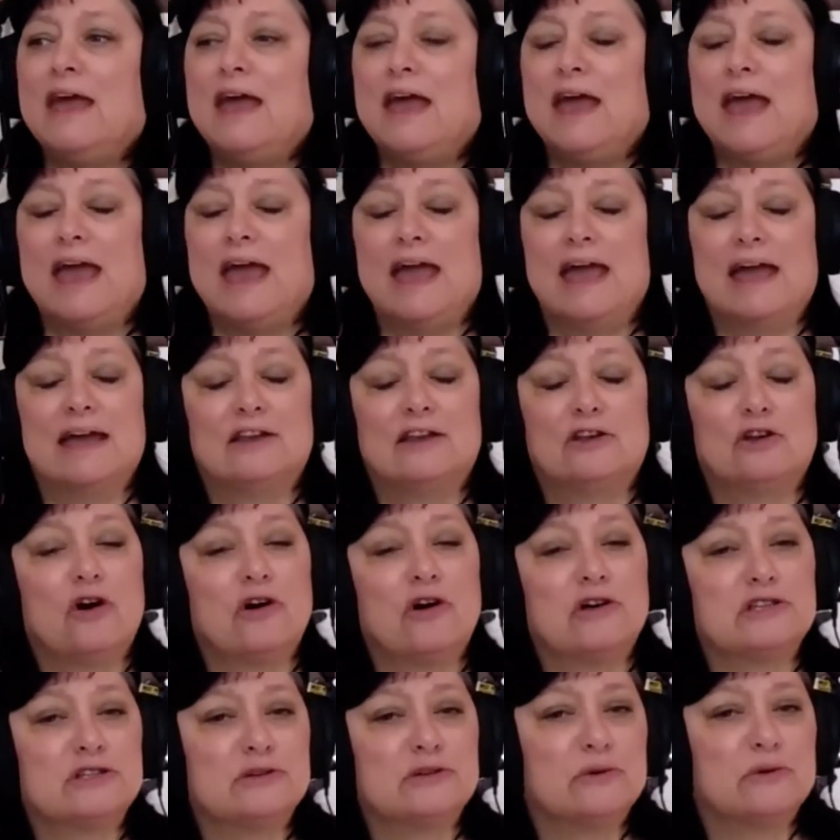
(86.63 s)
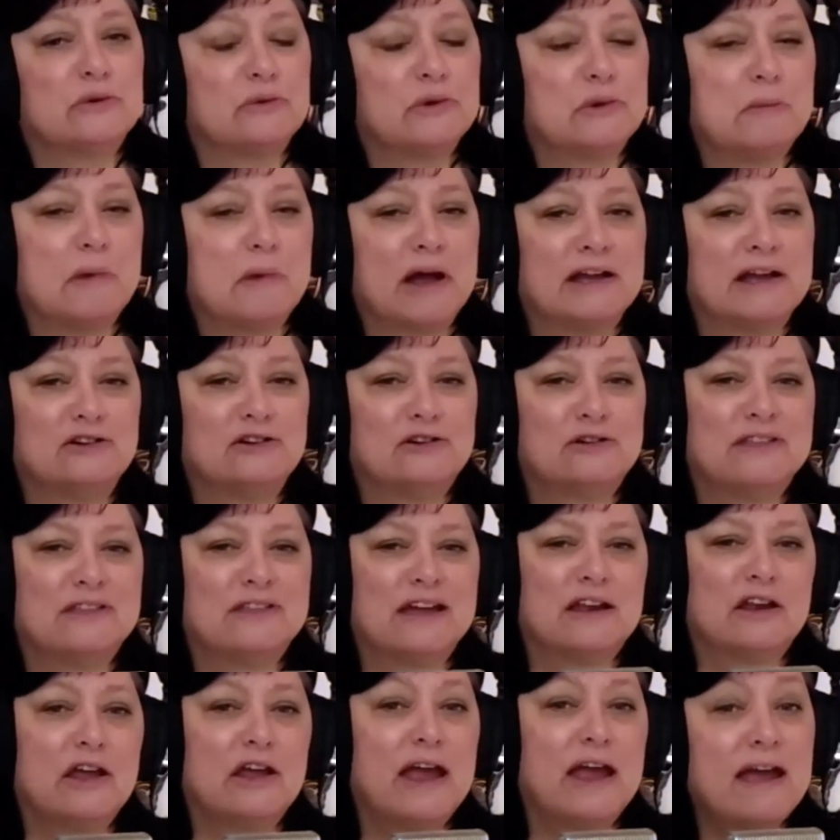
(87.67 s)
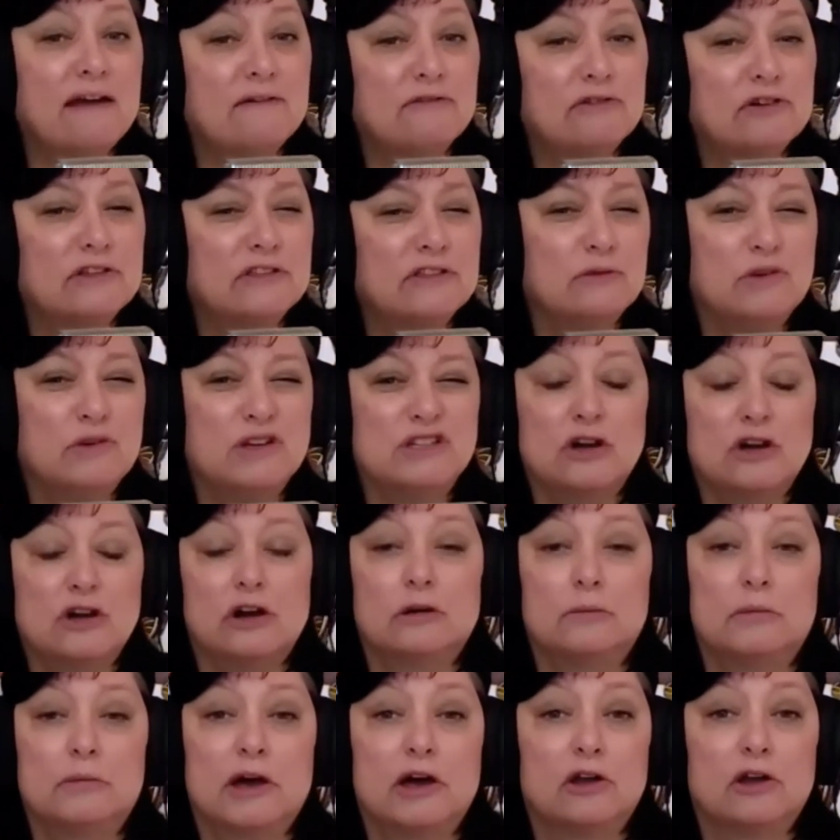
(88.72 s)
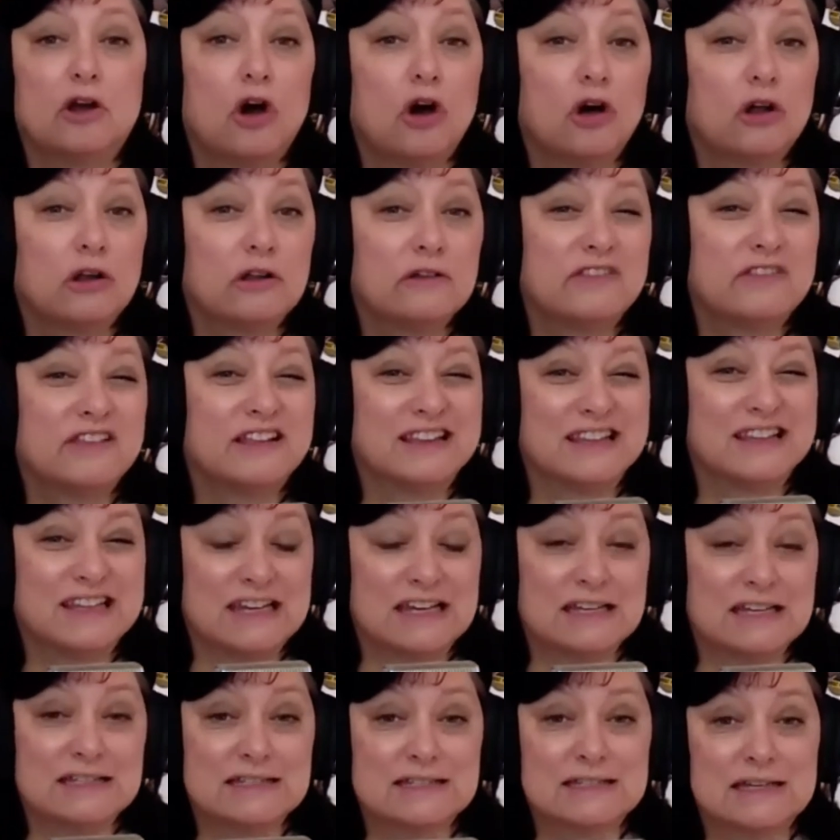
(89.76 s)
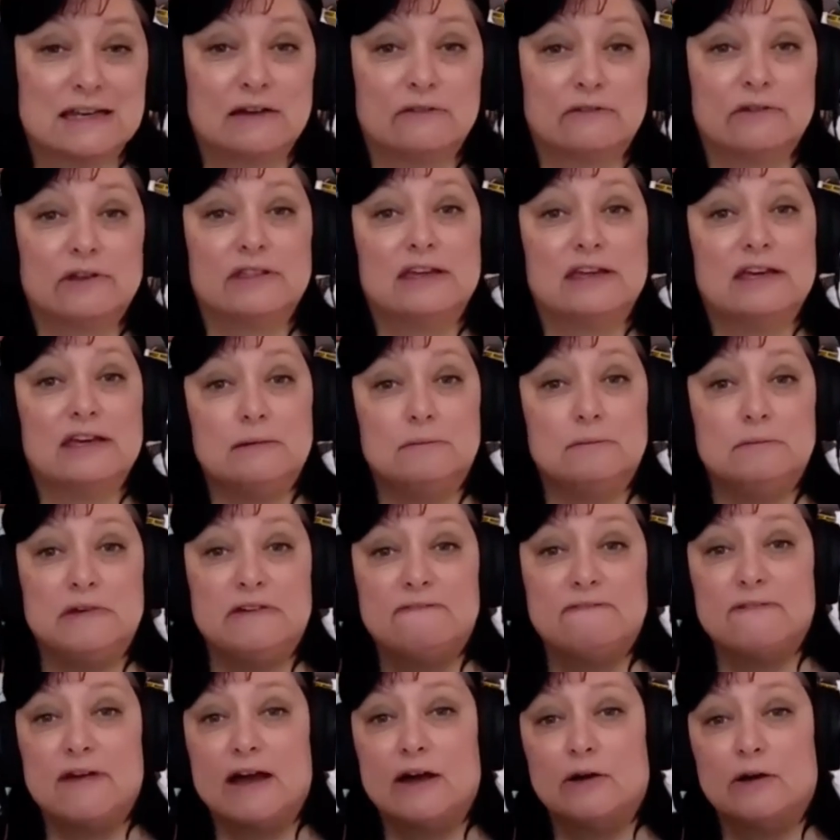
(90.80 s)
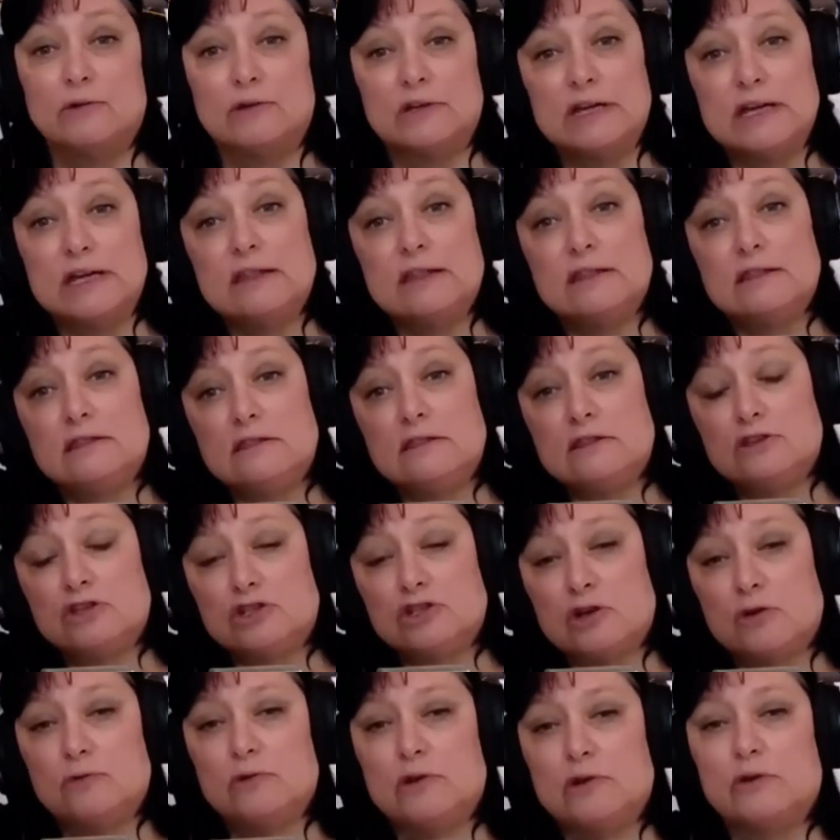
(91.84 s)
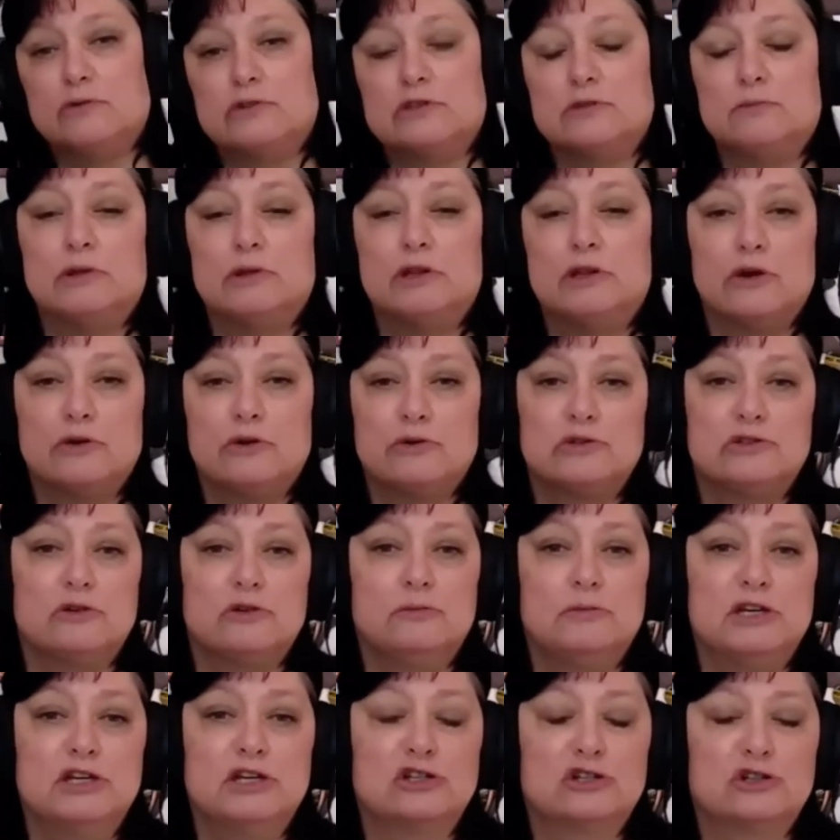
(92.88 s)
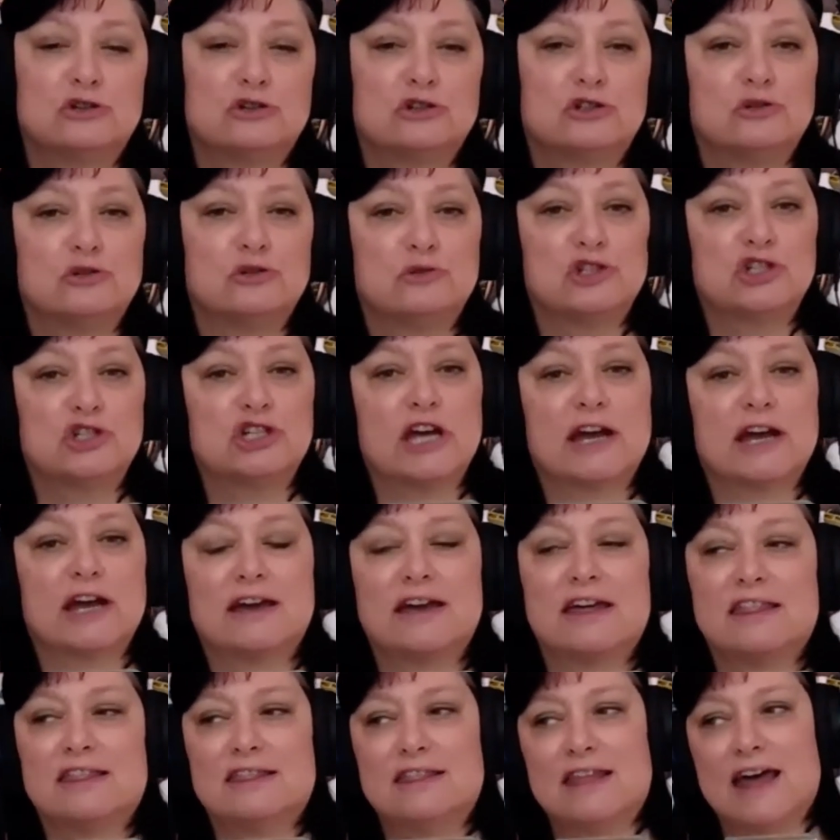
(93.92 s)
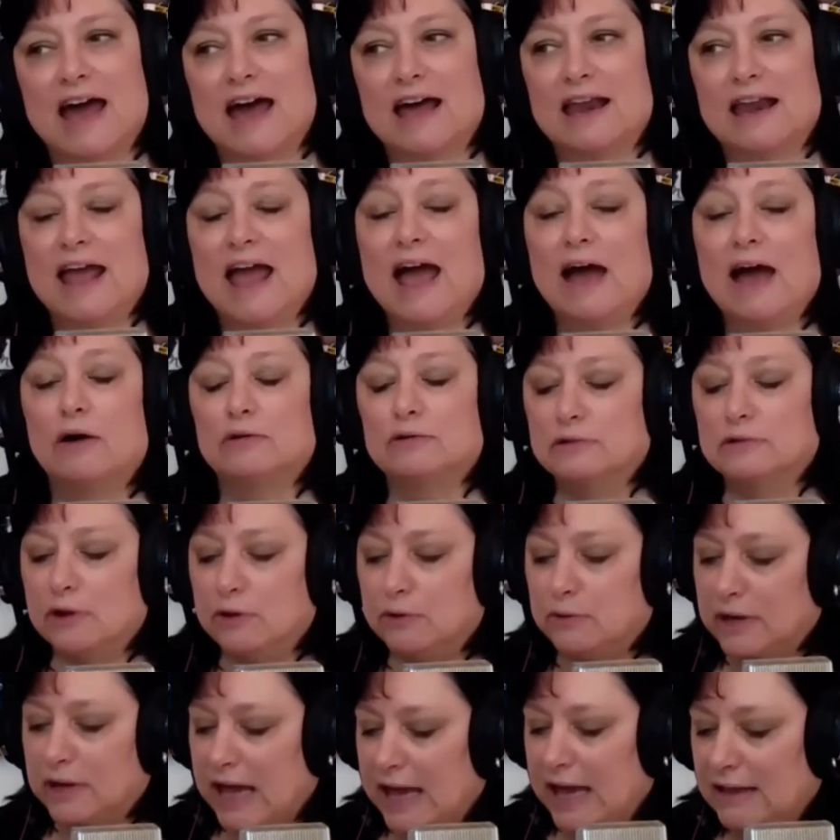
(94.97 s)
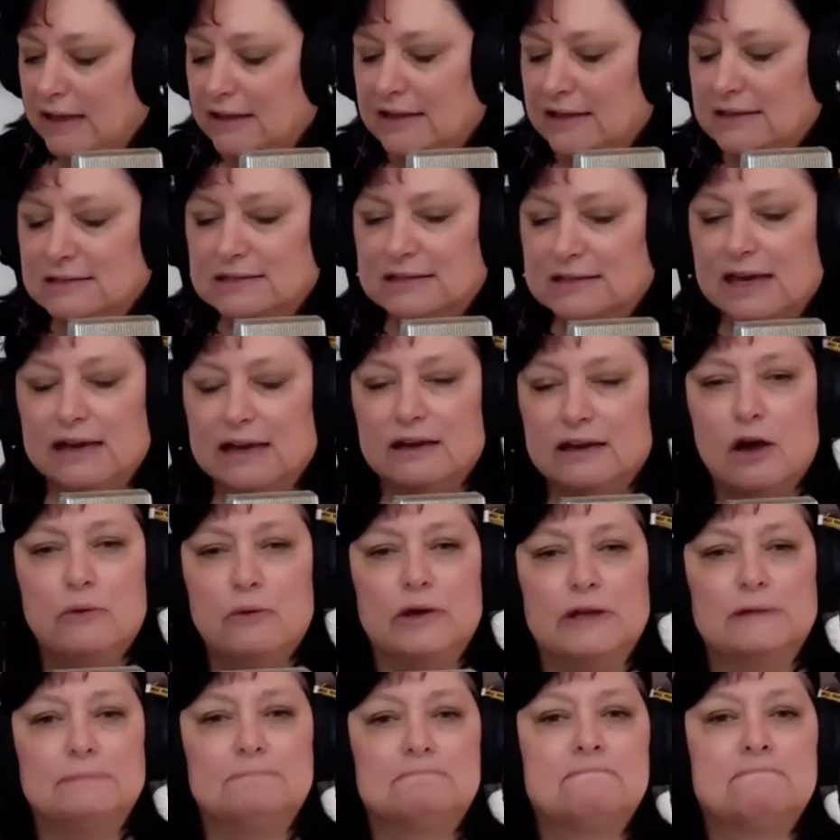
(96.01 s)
And also a reminder that everything we talk about, all of the links and everything can be found in the show notes below. So be sure to check that out. Okay, let's get going.